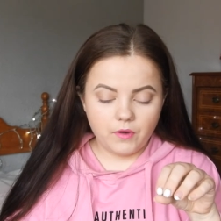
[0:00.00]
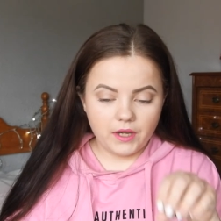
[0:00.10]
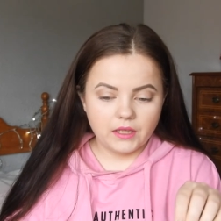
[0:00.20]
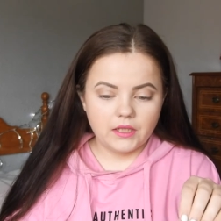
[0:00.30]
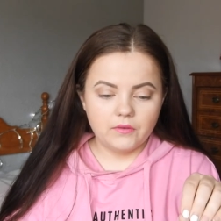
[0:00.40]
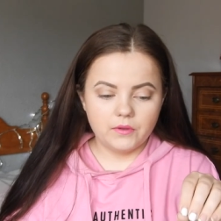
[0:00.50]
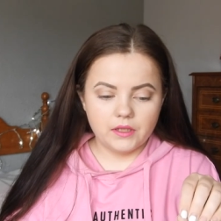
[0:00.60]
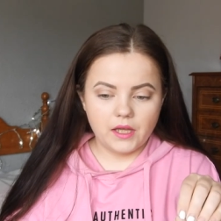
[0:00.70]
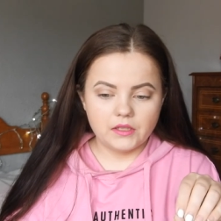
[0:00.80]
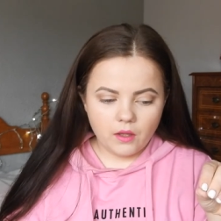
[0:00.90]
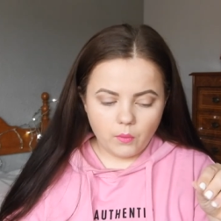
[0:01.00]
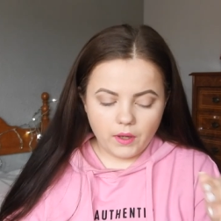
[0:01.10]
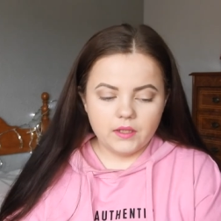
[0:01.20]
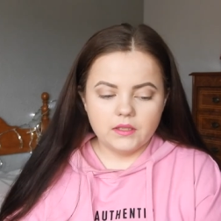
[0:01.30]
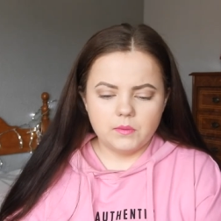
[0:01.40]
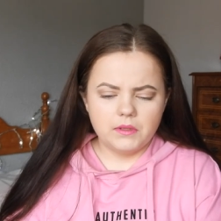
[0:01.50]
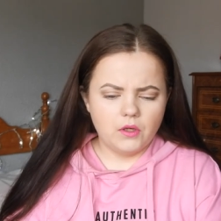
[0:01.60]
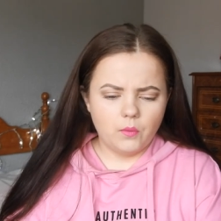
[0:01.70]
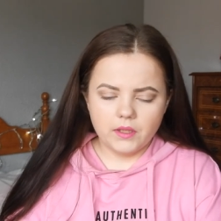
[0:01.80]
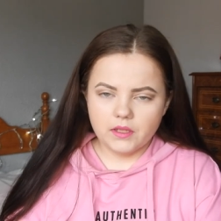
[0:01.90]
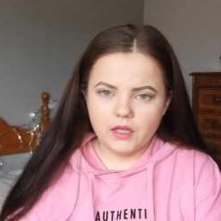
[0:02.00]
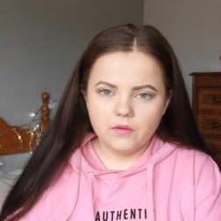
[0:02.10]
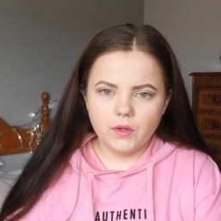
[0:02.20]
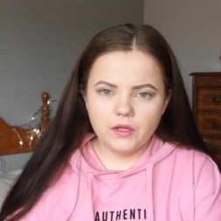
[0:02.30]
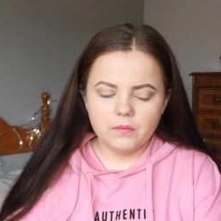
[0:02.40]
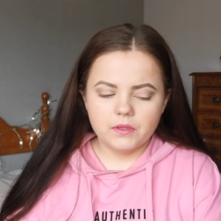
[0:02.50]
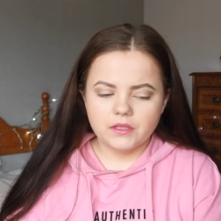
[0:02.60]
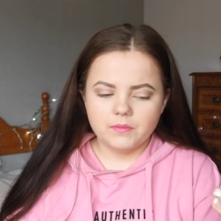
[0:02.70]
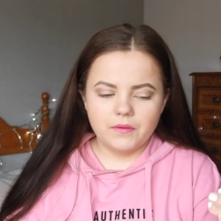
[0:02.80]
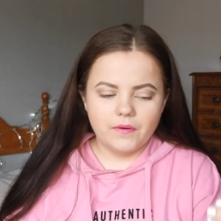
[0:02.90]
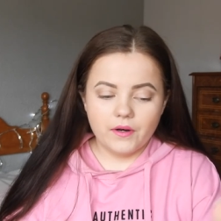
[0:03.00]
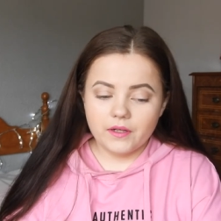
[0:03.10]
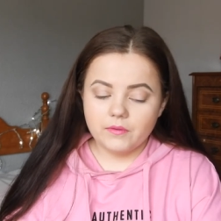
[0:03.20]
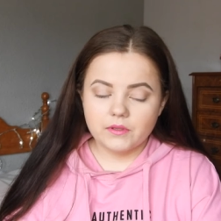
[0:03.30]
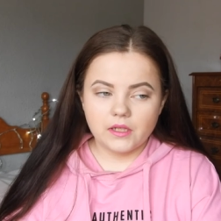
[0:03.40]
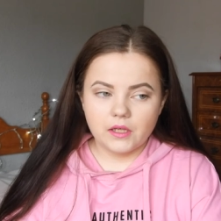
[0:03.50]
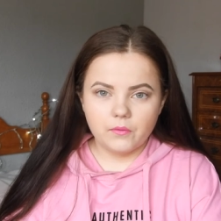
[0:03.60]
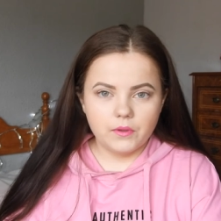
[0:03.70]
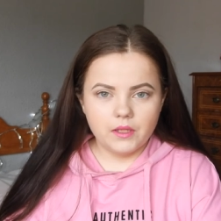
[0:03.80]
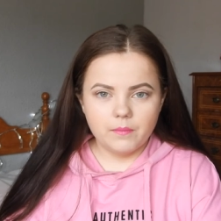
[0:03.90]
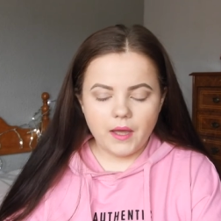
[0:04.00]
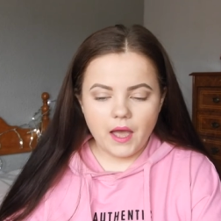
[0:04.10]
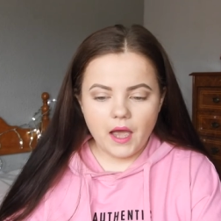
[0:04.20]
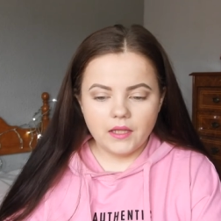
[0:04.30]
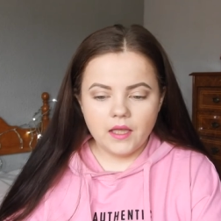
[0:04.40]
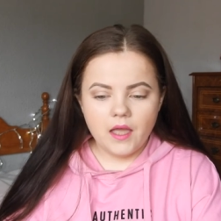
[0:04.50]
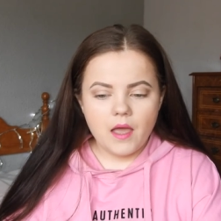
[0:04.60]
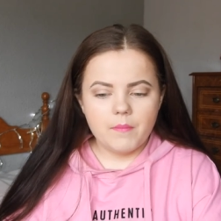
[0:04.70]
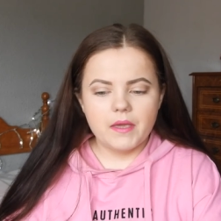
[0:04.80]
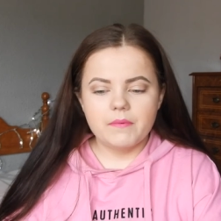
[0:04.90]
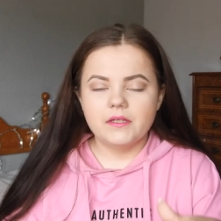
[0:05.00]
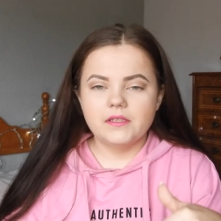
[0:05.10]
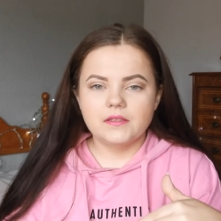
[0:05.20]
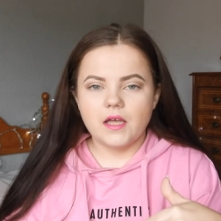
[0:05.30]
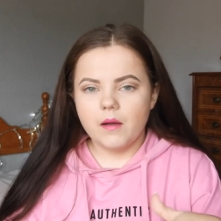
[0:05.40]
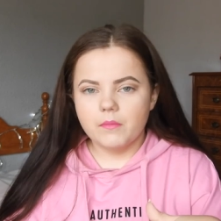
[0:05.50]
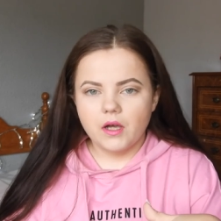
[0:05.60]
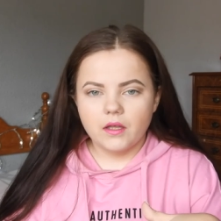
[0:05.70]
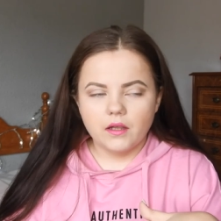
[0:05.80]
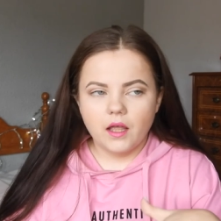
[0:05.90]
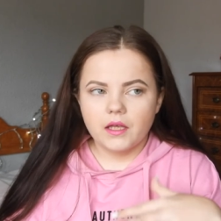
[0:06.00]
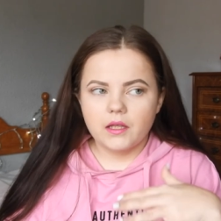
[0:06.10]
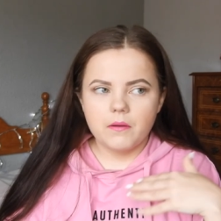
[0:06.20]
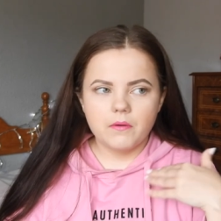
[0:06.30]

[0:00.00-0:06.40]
finally realized why this video went kind of viral because before it was like really bad maybe some got like